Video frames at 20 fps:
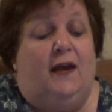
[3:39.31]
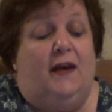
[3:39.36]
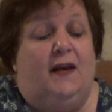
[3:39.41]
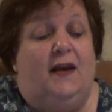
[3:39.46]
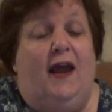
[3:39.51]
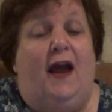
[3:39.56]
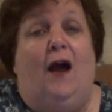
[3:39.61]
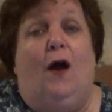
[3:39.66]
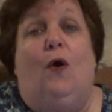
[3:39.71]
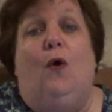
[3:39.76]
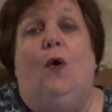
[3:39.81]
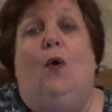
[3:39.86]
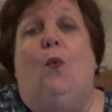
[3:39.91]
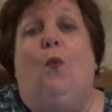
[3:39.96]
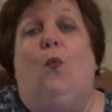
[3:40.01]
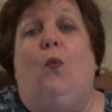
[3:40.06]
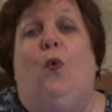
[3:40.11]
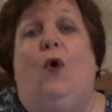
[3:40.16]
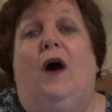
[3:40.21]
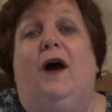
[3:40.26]
Now,
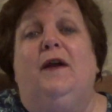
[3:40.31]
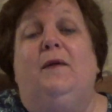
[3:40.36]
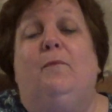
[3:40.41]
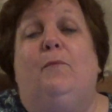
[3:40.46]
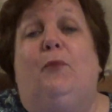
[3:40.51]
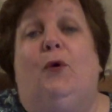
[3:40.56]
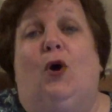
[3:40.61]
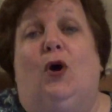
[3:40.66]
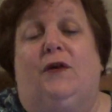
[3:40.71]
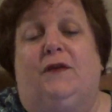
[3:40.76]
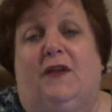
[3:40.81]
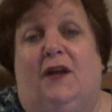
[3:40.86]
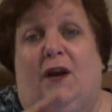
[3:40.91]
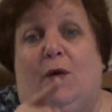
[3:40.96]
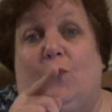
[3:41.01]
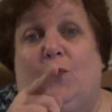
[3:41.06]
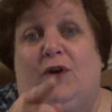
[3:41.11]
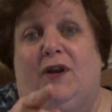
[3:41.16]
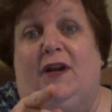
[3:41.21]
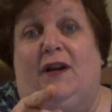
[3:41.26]
one book that
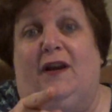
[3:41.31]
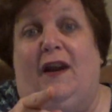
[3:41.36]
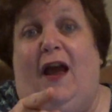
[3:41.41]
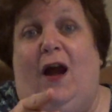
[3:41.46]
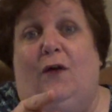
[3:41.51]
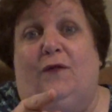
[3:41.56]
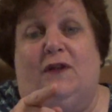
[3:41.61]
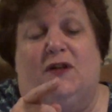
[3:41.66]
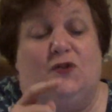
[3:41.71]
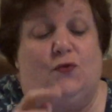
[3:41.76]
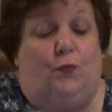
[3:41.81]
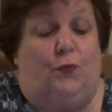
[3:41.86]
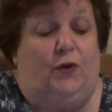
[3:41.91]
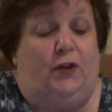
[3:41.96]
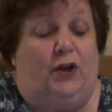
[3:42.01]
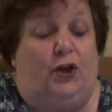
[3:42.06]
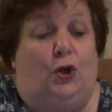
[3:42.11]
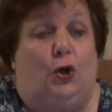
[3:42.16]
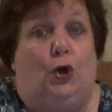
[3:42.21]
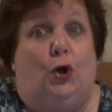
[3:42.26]
I'm reading now that's
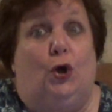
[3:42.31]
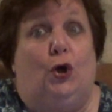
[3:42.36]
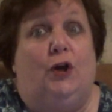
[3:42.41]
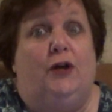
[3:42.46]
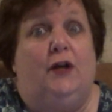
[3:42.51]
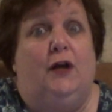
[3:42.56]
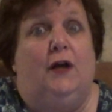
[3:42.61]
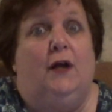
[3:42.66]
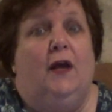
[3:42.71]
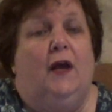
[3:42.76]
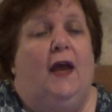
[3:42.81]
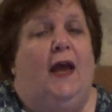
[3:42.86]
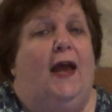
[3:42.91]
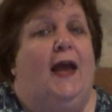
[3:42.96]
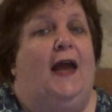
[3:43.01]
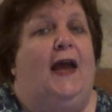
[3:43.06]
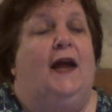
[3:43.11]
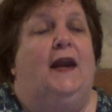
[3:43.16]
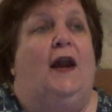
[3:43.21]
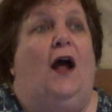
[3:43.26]
really good,
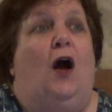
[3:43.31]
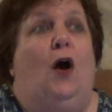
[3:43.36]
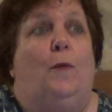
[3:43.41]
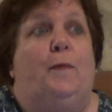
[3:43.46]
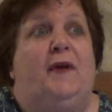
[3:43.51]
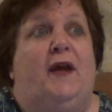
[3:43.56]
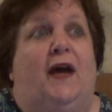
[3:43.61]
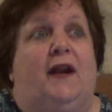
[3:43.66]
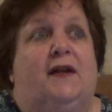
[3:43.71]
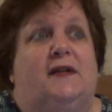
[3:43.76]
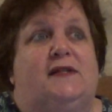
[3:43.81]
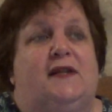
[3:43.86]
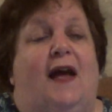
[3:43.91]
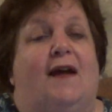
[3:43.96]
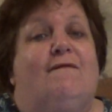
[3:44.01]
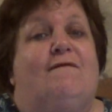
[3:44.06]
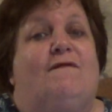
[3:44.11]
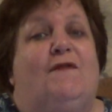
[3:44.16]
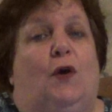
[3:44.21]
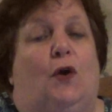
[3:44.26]
and I'll be honest,
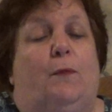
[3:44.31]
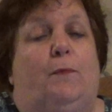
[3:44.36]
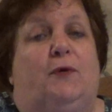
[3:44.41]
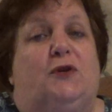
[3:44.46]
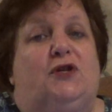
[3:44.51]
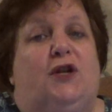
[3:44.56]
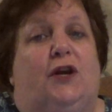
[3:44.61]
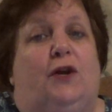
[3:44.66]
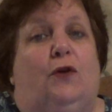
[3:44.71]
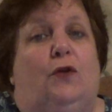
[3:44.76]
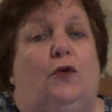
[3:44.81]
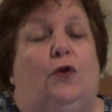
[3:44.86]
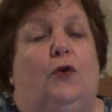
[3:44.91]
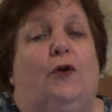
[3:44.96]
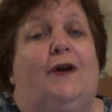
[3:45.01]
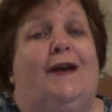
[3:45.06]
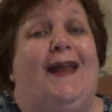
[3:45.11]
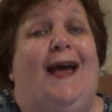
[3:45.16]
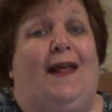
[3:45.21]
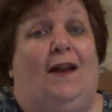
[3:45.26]
I'm very
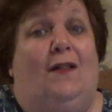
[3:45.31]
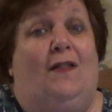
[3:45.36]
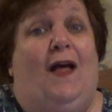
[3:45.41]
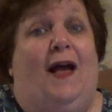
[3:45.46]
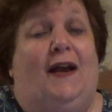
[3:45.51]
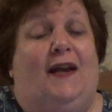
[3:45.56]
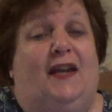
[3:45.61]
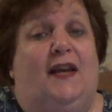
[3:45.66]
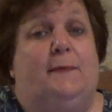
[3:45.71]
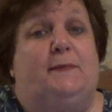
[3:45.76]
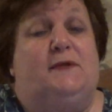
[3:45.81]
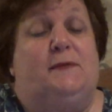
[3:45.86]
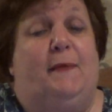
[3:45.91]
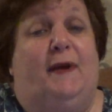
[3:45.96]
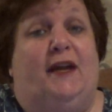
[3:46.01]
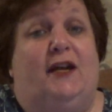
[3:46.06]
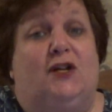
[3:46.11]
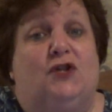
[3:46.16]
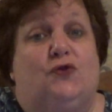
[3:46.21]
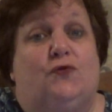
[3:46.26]
particular. Not a lot keeps
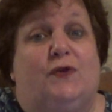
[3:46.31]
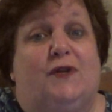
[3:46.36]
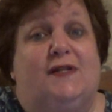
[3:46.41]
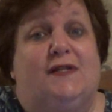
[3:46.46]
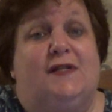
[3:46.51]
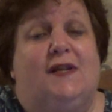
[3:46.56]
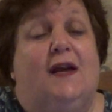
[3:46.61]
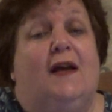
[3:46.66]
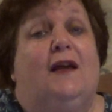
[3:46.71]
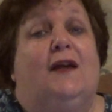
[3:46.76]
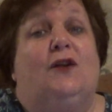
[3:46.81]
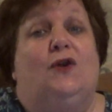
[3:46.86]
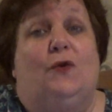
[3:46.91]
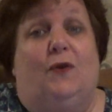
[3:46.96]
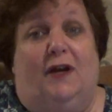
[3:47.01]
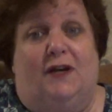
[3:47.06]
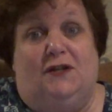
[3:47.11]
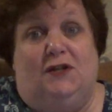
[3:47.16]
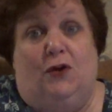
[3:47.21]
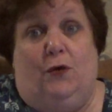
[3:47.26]
my interest. You
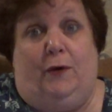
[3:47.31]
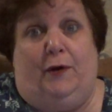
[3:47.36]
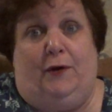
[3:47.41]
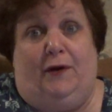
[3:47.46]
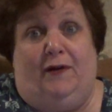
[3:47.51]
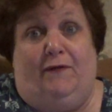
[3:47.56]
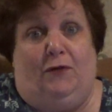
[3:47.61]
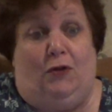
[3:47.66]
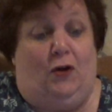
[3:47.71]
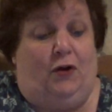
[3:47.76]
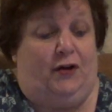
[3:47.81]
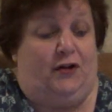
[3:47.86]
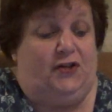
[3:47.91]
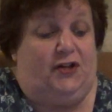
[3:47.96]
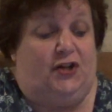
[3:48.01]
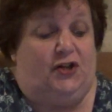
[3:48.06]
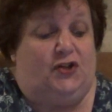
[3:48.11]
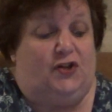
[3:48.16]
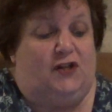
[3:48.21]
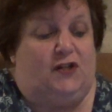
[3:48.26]
guys know I don't have a long
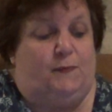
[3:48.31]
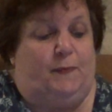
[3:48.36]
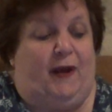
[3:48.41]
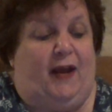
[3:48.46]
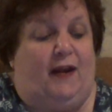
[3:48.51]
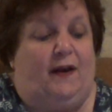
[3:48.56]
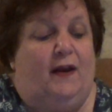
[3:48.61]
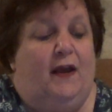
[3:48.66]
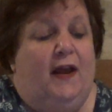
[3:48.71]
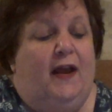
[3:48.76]
attention span.